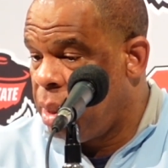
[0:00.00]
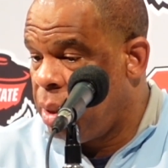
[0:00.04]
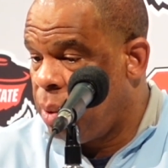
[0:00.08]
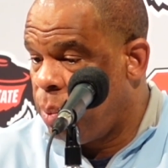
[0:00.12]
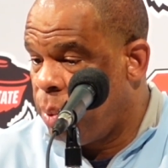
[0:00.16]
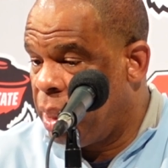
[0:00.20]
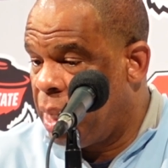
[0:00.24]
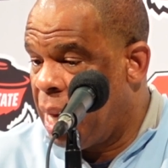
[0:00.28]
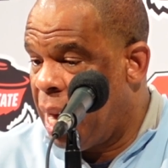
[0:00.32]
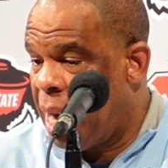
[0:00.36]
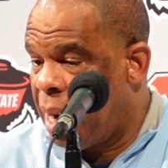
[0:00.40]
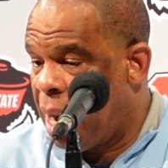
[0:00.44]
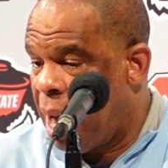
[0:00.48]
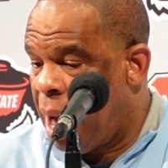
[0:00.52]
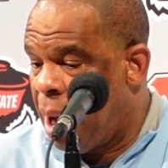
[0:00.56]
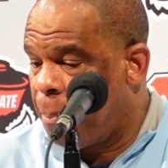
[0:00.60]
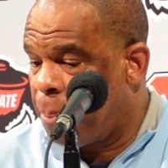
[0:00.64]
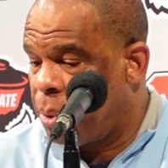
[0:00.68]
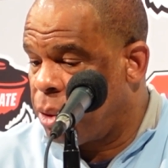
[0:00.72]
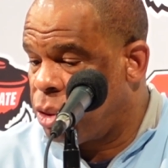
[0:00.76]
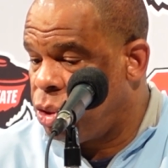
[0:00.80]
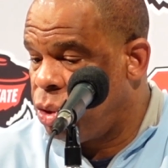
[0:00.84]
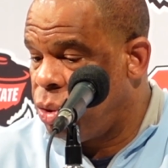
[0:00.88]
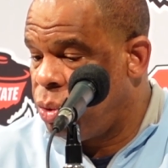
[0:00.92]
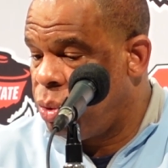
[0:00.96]
we got
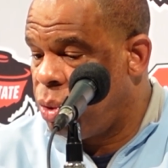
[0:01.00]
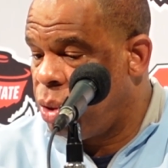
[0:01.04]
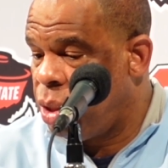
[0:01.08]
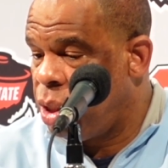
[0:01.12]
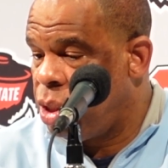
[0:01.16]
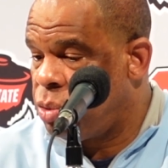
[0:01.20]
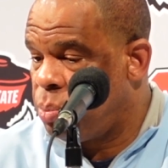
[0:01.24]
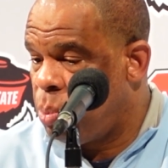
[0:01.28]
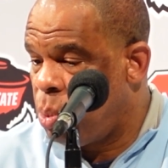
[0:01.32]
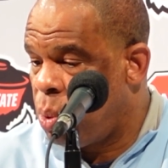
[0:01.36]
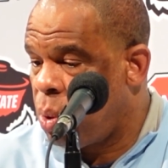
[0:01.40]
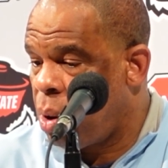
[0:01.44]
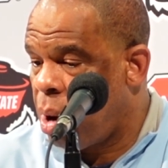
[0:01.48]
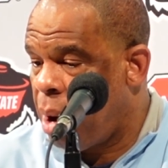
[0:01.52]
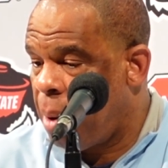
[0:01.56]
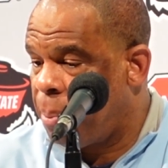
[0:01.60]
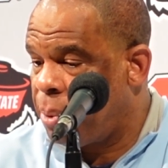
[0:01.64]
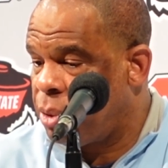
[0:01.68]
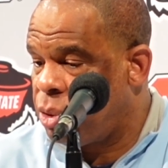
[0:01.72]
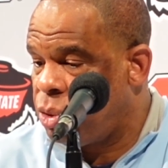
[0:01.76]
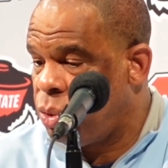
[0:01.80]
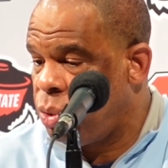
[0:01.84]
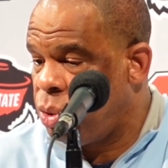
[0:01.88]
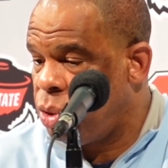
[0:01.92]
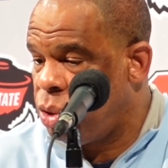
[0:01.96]
opportunities, more
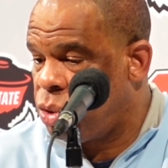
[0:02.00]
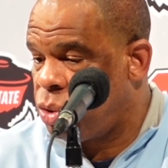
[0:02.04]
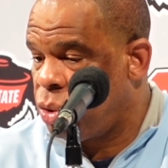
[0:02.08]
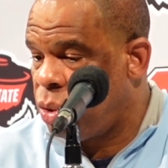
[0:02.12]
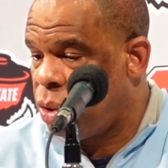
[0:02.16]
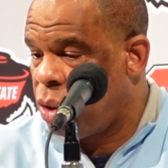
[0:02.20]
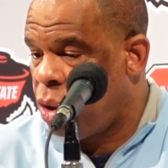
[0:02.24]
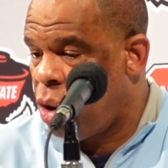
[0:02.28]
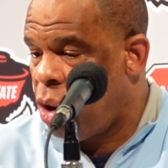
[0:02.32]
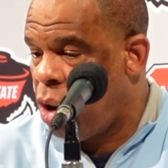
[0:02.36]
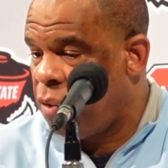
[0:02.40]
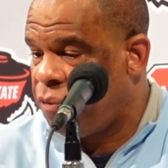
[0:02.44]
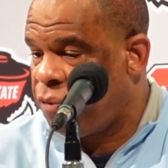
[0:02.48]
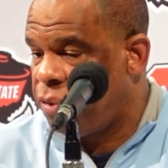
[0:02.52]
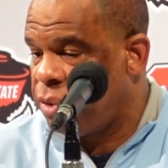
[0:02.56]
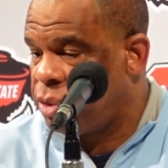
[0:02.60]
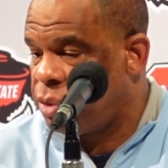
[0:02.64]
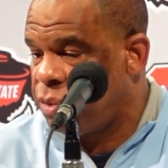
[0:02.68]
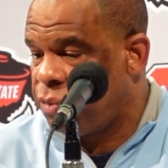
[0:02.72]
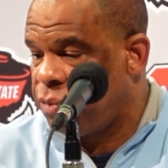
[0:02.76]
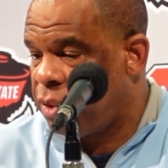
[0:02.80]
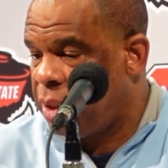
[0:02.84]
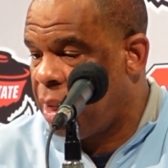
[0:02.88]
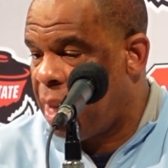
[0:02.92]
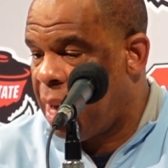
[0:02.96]
opportunities on the
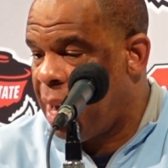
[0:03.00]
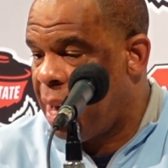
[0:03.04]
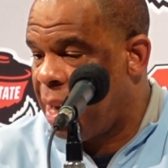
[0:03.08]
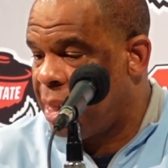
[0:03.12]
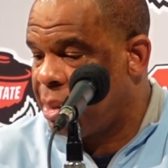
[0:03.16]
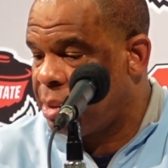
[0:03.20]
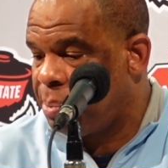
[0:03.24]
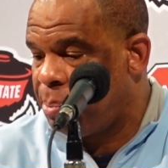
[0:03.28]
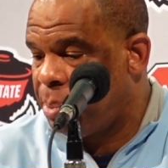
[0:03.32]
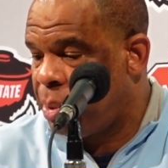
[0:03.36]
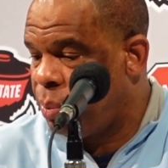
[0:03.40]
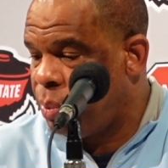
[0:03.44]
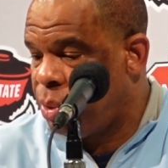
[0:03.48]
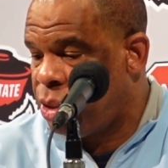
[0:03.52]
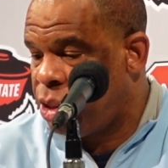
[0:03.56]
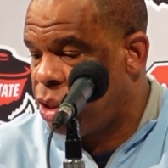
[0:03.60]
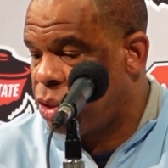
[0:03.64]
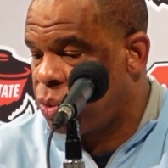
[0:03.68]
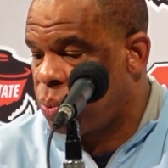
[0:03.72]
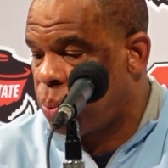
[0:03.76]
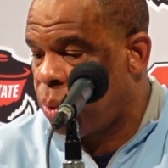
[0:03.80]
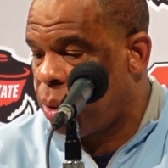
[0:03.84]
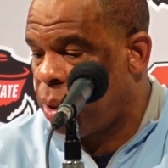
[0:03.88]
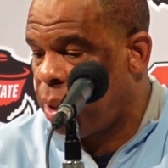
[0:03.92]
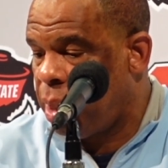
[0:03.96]
offensive glass, but we
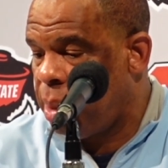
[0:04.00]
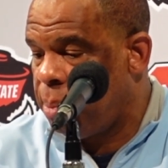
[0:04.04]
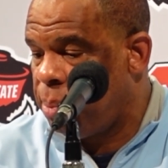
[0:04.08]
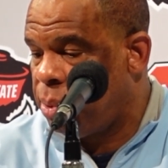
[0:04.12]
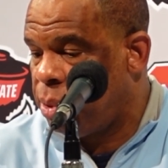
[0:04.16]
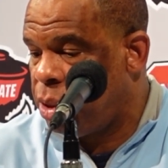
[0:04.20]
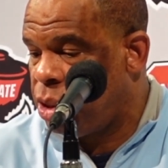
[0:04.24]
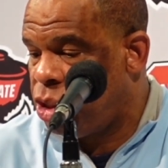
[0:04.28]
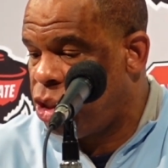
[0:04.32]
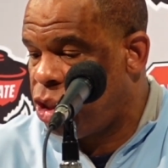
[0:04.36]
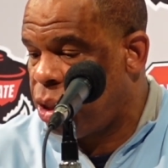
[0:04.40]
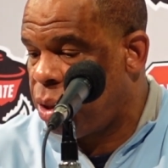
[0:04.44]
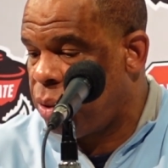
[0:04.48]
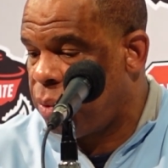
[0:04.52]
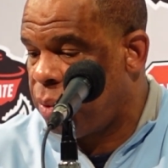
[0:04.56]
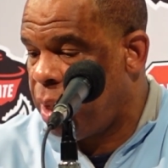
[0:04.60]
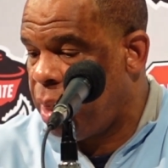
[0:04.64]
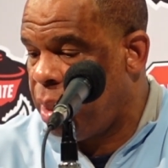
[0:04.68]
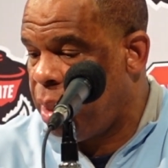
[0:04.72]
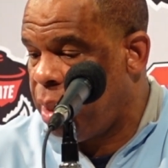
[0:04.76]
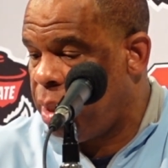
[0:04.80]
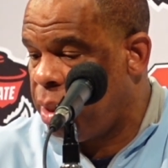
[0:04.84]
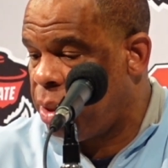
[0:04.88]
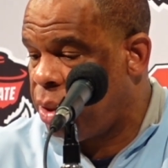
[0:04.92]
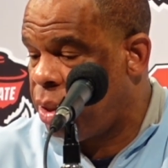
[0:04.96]
just weren't able to
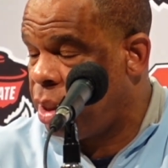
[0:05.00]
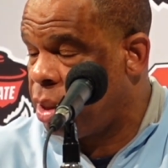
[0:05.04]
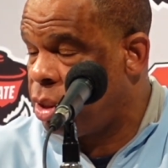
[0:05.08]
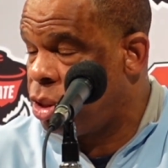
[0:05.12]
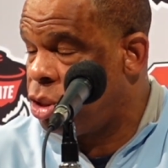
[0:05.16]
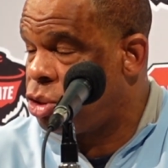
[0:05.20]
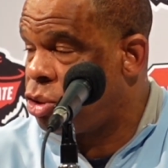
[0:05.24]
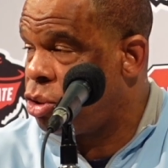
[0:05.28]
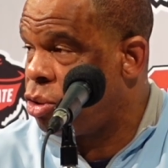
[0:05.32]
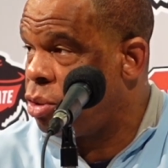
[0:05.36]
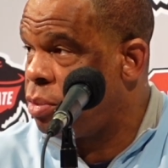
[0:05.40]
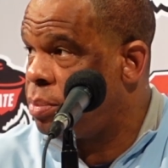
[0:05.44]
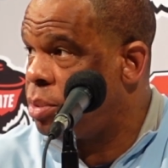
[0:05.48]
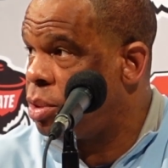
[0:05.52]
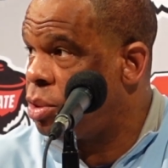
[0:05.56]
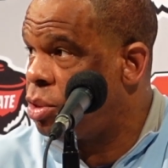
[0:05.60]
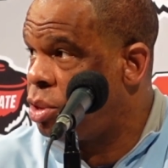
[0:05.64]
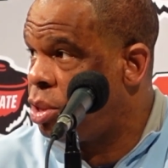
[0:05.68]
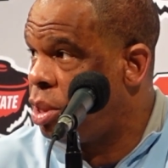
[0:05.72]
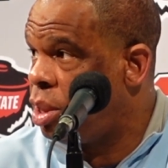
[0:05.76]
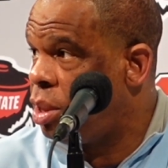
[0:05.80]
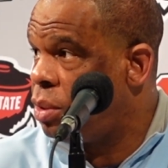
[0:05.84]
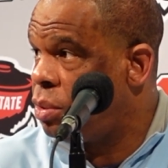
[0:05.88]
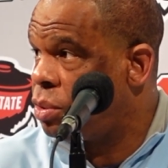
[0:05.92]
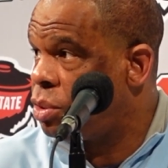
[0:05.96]
generate anything in terms of
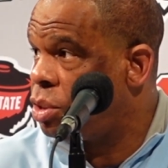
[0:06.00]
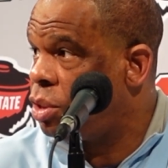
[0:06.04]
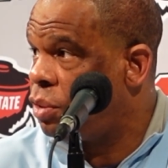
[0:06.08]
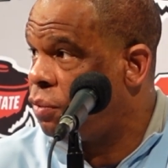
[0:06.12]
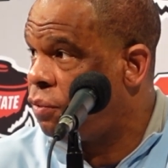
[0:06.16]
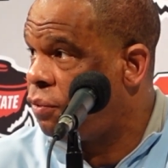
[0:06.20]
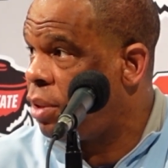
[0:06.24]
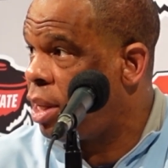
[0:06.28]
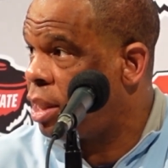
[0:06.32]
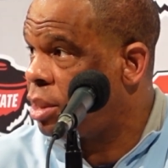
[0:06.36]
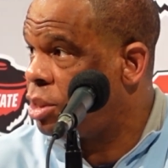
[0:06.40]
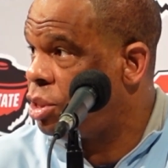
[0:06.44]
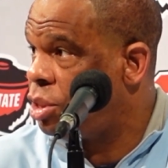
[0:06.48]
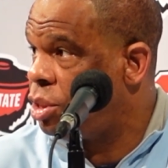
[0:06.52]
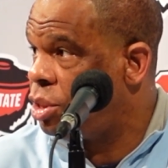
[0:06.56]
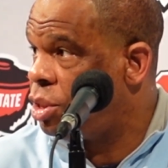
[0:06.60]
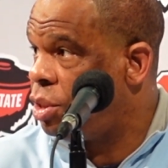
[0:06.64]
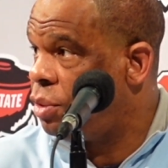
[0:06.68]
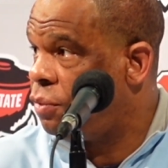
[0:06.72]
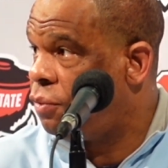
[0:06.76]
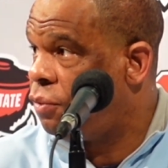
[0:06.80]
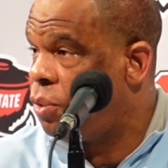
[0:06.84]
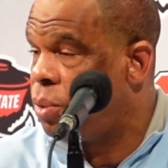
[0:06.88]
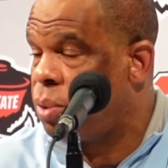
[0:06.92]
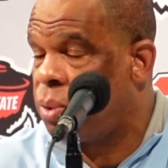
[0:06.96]
steals and deflections in
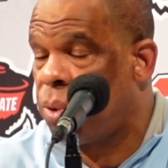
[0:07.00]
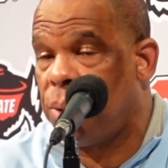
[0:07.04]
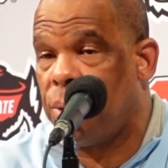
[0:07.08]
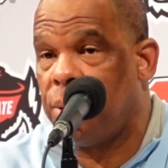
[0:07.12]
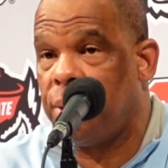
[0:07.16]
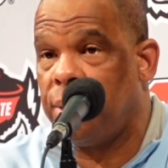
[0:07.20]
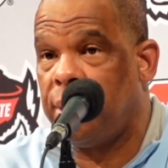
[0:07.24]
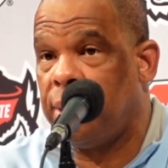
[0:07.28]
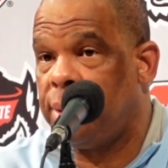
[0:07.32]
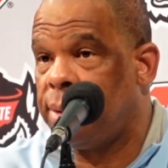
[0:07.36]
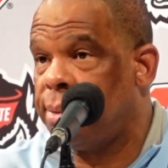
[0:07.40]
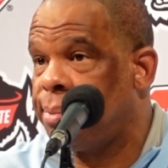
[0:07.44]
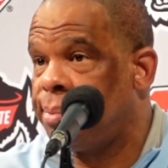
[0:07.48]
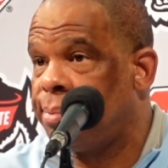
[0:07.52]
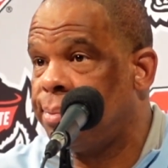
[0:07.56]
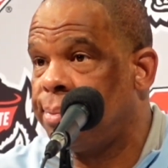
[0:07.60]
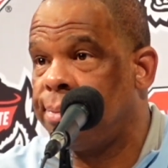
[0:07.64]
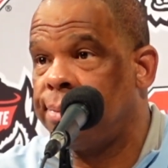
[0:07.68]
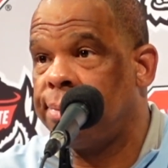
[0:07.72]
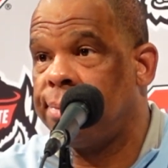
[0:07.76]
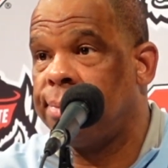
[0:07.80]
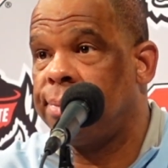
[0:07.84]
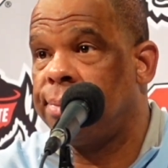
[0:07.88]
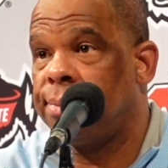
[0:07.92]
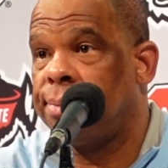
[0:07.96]
the full court. Take a
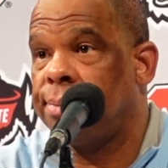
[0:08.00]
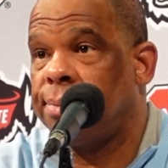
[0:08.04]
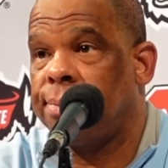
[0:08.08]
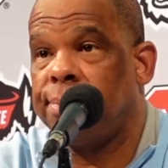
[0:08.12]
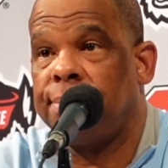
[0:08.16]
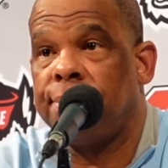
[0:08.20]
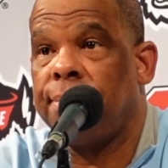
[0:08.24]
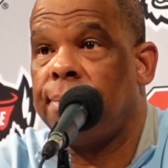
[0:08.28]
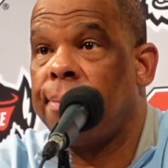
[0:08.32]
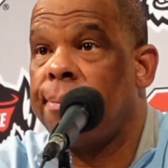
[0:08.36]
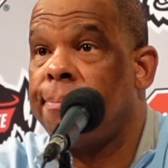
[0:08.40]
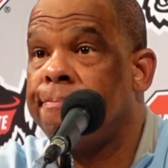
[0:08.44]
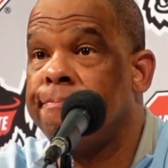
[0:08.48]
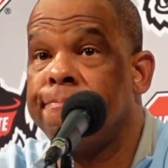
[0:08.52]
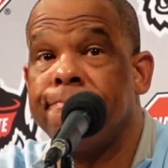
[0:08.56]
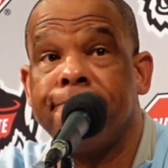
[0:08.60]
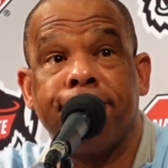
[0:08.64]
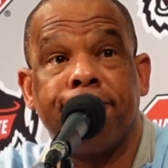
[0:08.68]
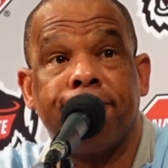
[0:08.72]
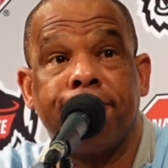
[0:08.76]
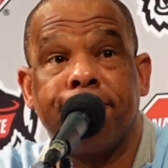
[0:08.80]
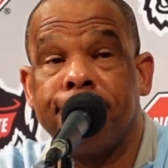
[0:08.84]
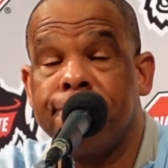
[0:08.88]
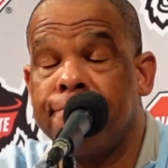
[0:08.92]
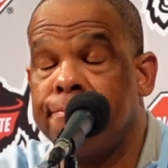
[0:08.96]
couple more.
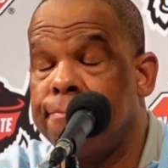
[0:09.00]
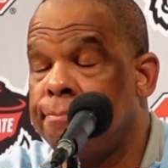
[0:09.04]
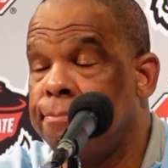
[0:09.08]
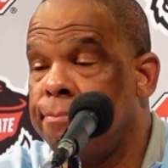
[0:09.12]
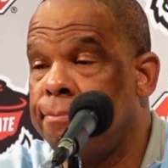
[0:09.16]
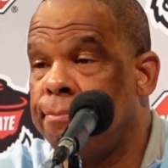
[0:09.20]
Hubert, you,